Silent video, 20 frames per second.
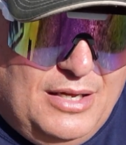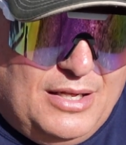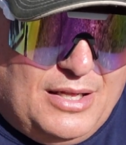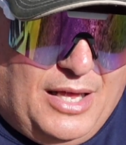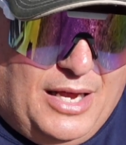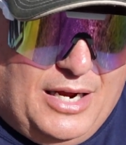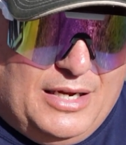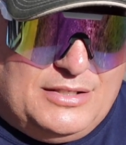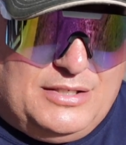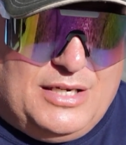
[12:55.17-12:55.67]

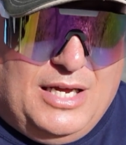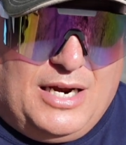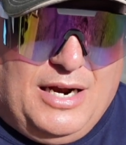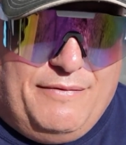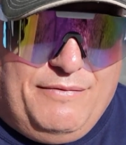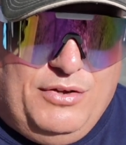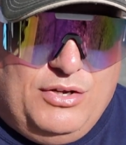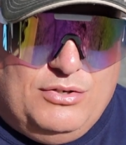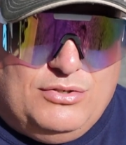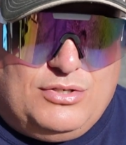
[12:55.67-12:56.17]
Like I said,
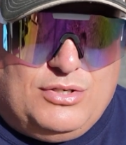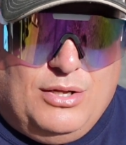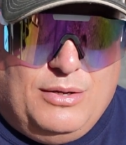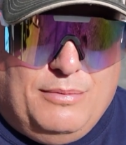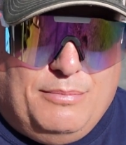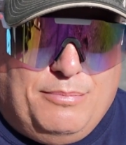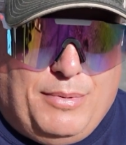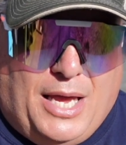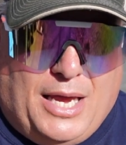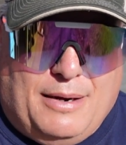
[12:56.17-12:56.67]
I've used
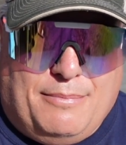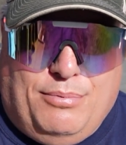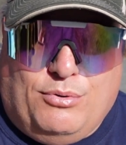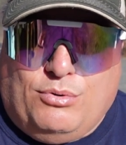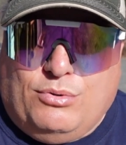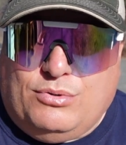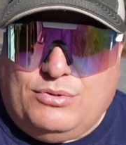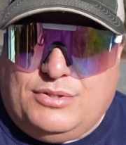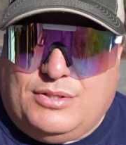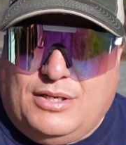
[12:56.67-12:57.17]
the
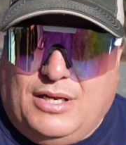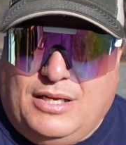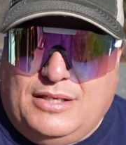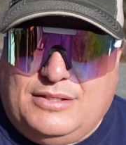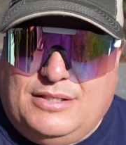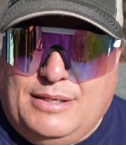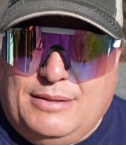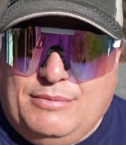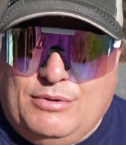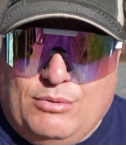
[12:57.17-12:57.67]
Magpuls and they
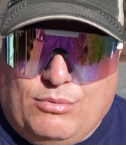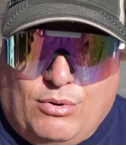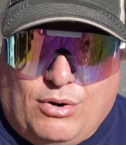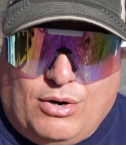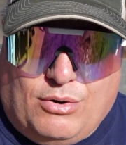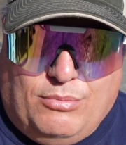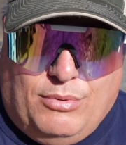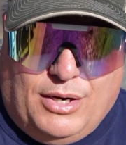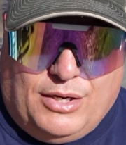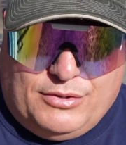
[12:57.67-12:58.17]
seem to work
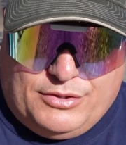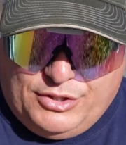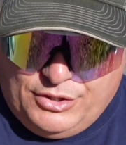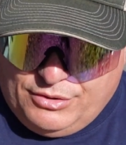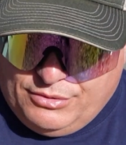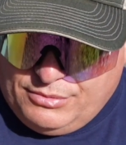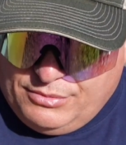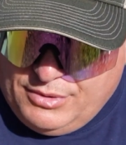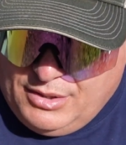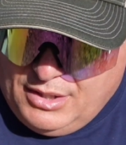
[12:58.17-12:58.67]
well
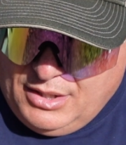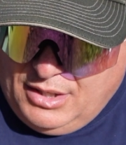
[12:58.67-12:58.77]
too.